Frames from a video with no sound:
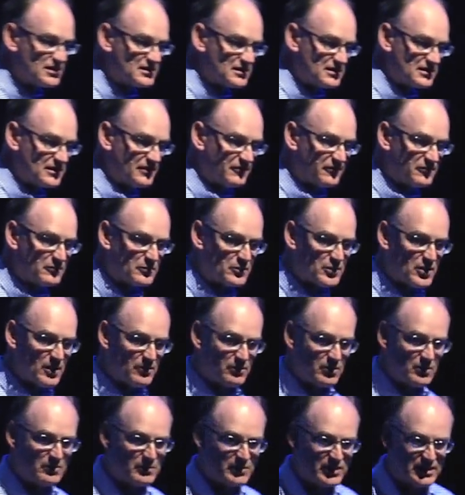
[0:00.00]
is a different
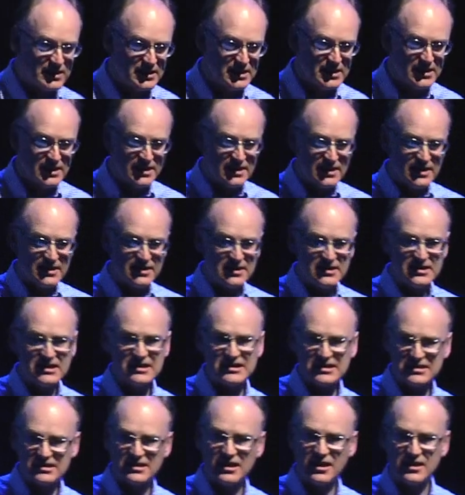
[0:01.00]
problem. But this
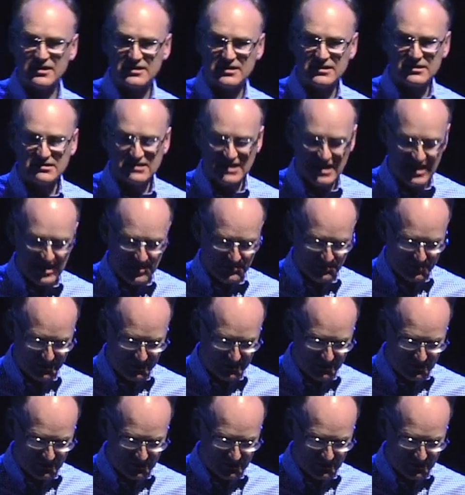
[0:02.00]
is starting to happen